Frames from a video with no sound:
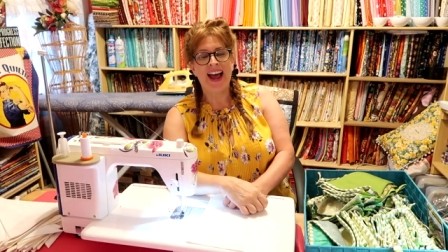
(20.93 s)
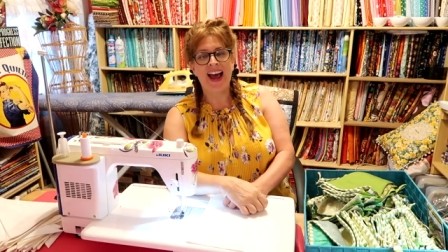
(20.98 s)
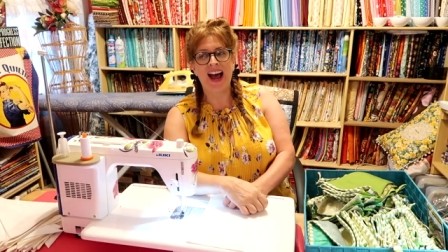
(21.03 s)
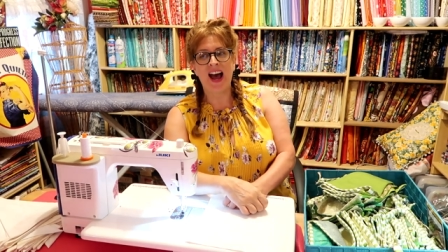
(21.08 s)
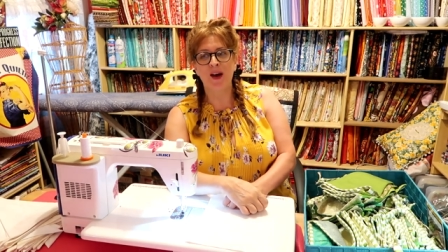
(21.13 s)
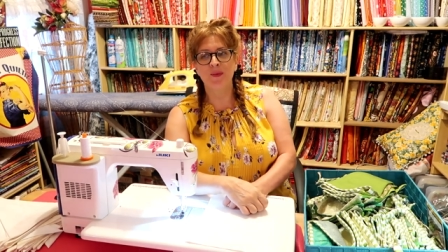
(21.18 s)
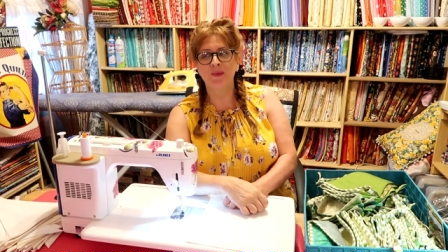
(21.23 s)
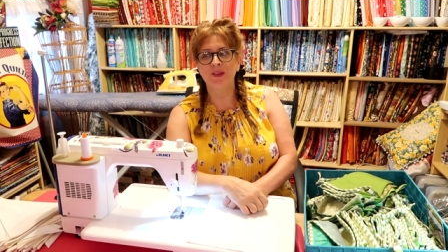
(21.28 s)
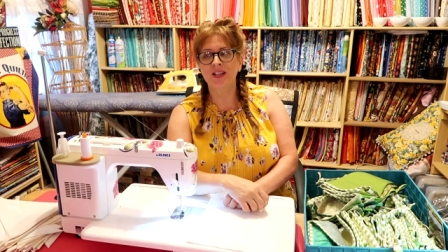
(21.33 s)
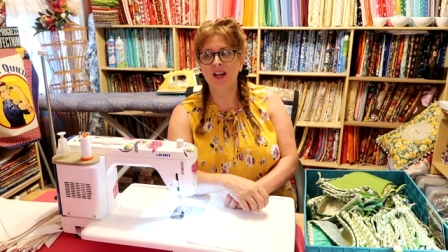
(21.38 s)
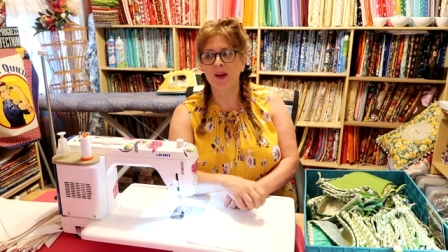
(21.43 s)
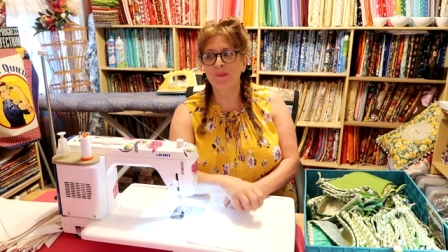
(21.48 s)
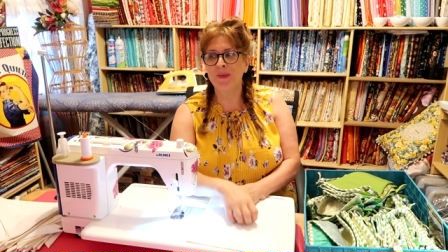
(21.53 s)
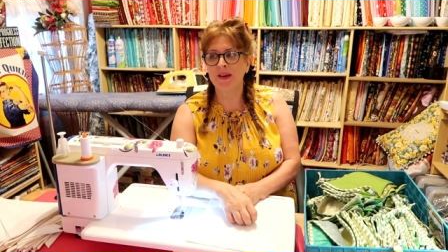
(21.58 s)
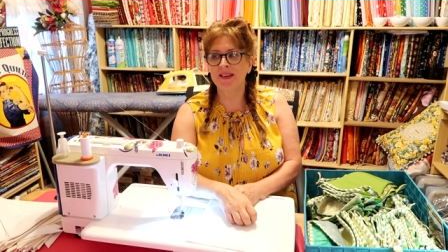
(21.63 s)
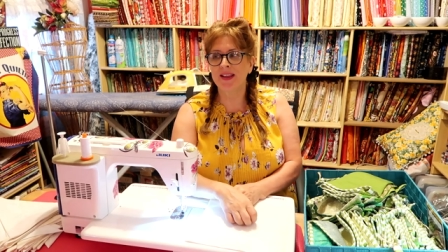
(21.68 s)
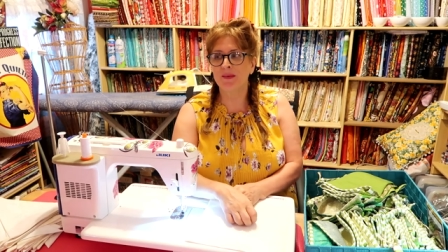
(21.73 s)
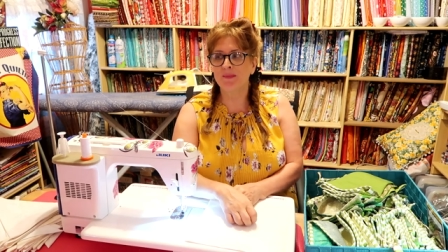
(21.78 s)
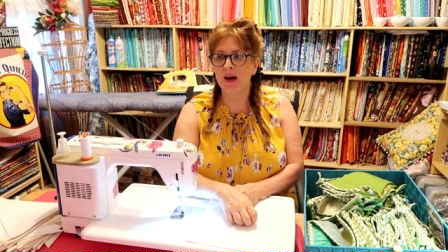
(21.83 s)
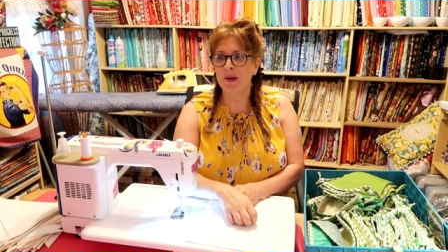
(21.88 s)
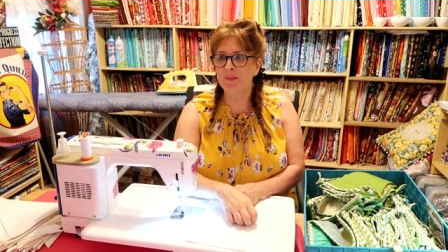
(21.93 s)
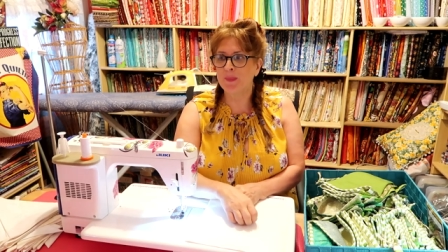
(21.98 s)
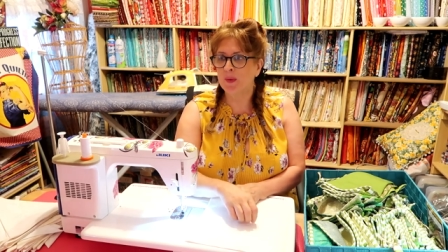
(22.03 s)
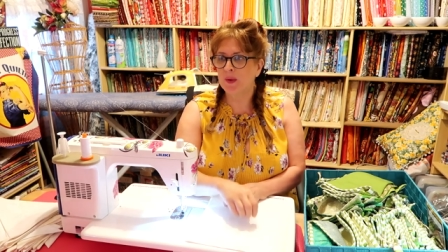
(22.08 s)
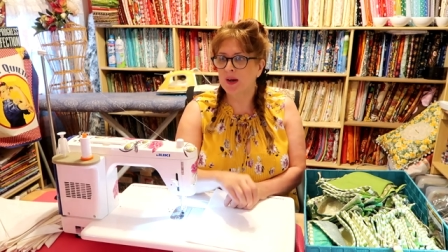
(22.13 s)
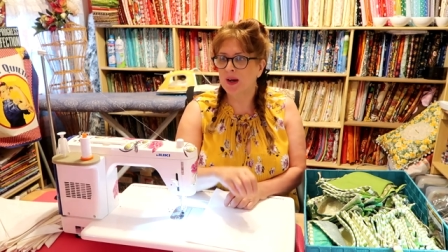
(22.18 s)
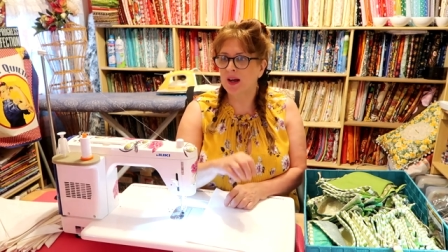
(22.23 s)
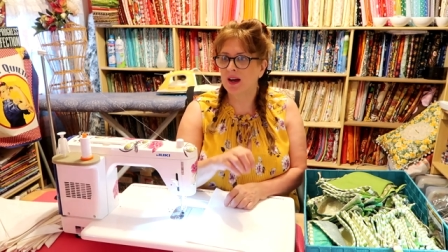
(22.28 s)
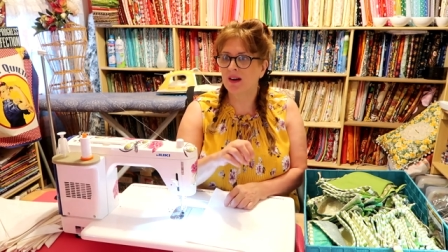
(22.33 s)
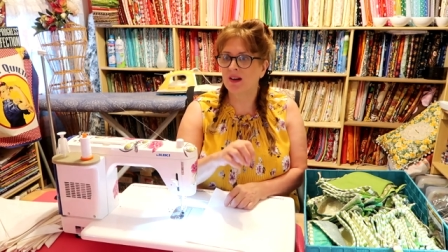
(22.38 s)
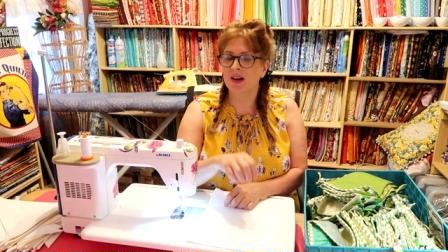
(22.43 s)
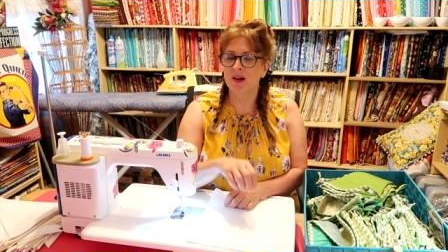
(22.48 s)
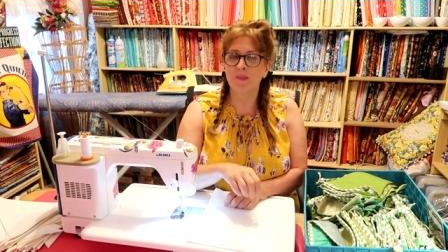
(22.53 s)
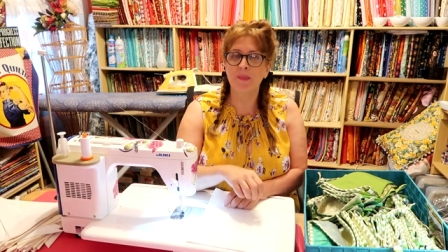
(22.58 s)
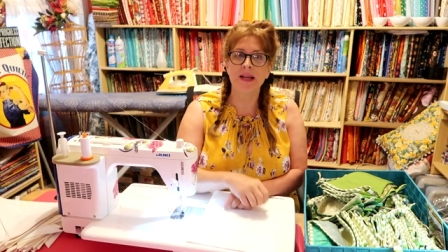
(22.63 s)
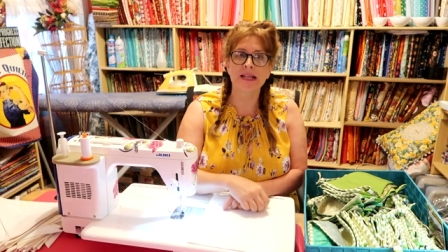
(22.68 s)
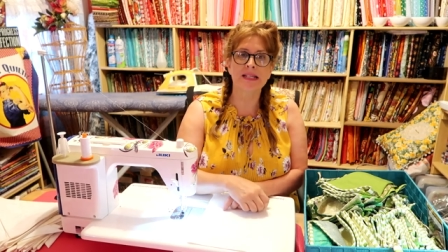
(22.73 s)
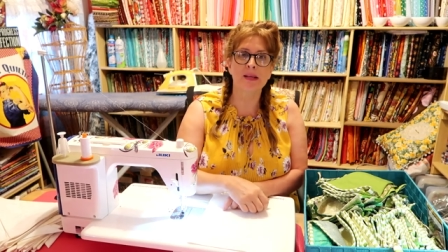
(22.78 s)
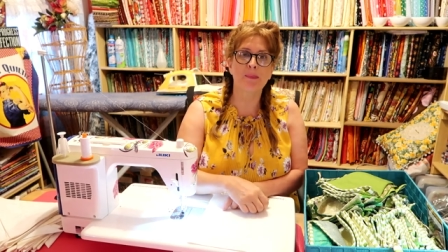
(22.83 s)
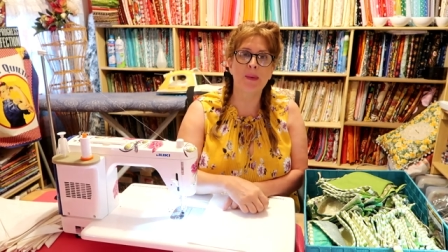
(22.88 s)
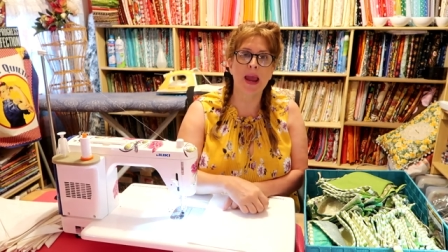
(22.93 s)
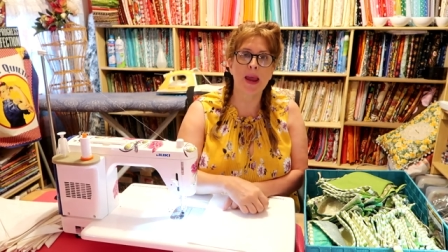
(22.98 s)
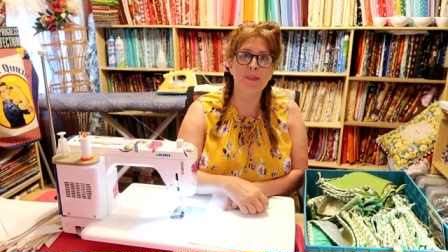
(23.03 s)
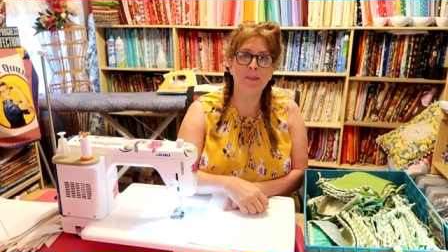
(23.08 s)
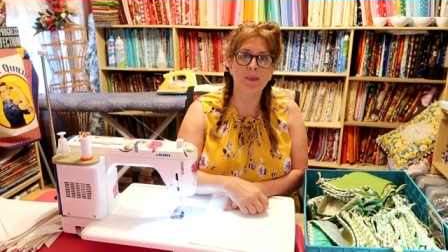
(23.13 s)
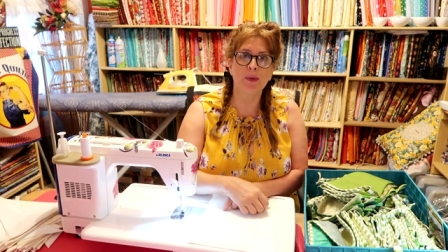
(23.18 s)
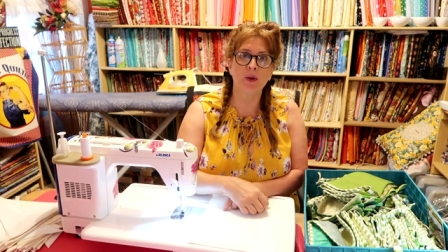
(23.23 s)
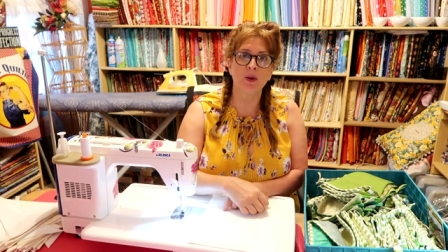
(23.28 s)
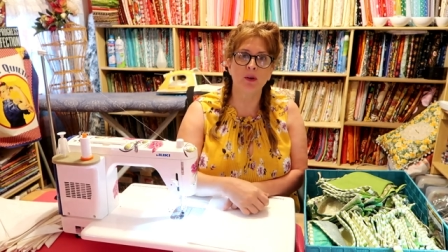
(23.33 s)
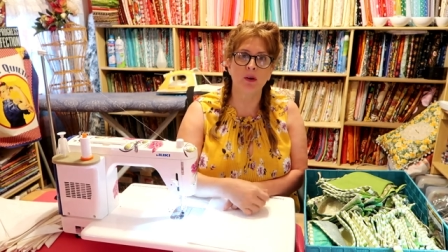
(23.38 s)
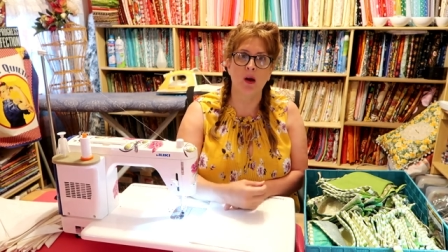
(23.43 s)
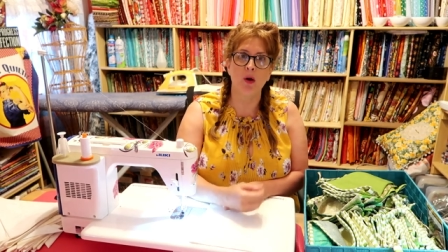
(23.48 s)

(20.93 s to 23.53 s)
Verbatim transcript: I'm typing them up on a, on a piece of paper.